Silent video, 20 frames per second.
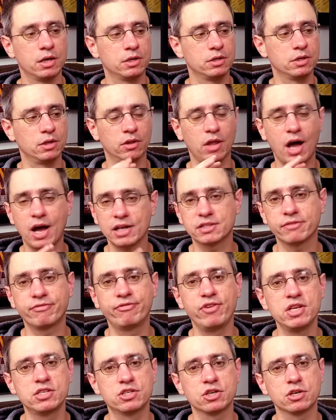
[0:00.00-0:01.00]
Lots of
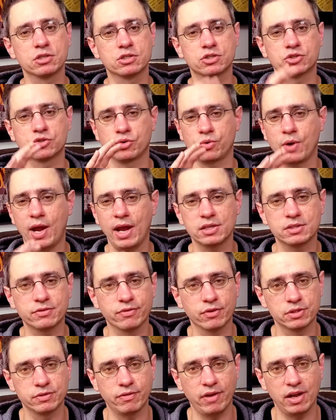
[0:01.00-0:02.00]
features,
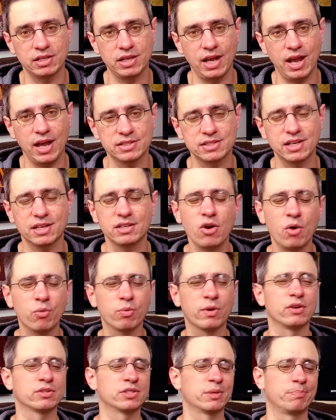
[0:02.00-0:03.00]
transfers fantastic, no
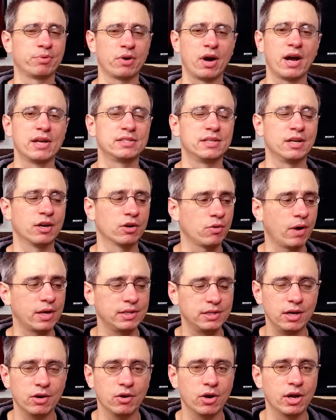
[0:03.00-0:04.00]
real surprise here.
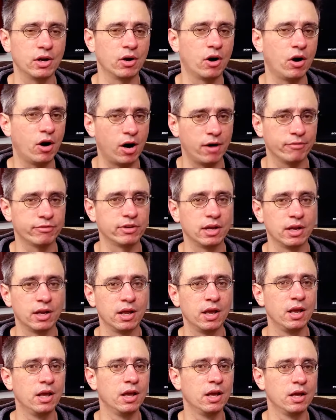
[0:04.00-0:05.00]
Criterion often
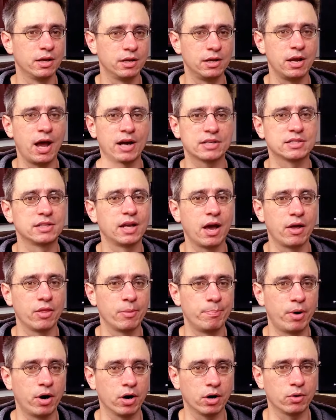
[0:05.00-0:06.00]
knocks it out of
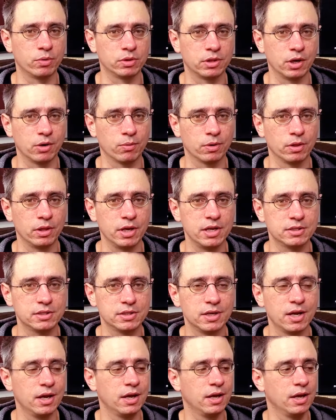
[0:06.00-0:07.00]
the park with their releases,
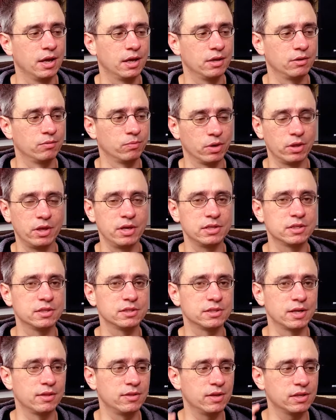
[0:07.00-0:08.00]

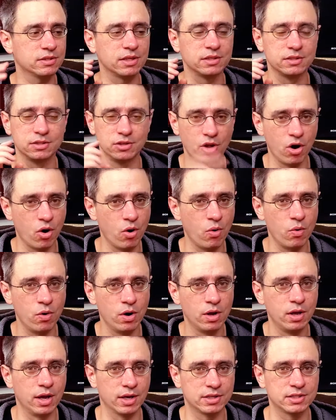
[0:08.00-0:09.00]
and this is no
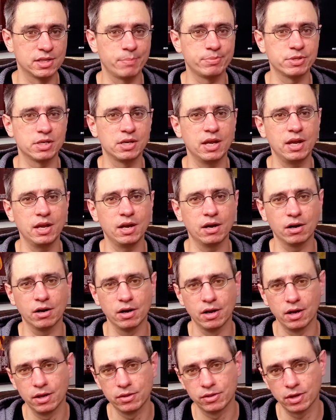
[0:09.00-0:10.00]
exception here.
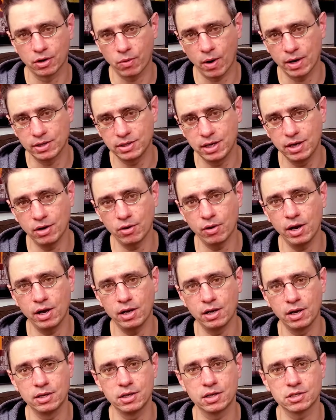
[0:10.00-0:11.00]
The
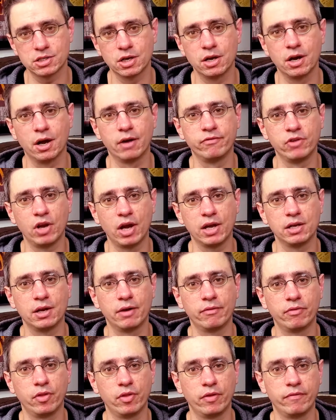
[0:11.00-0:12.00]
Criterion edition of Night
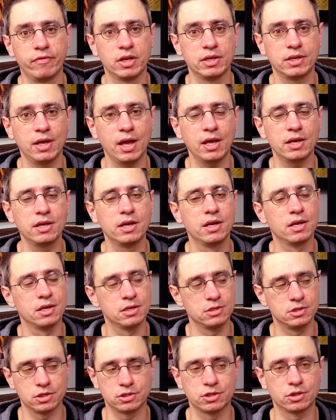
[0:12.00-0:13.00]
of the Living Dead,
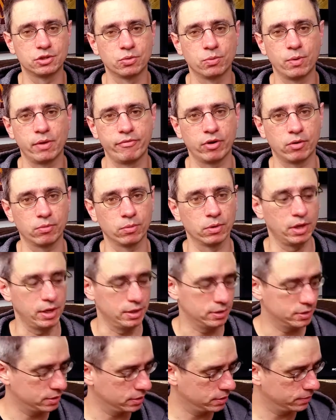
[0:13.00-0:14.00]
just a terrific
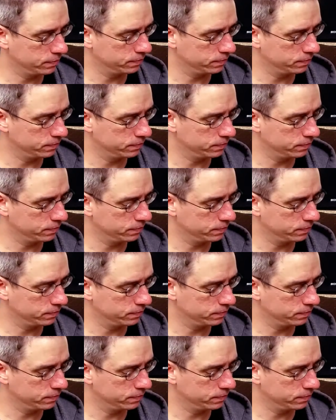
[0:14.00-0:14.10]
release.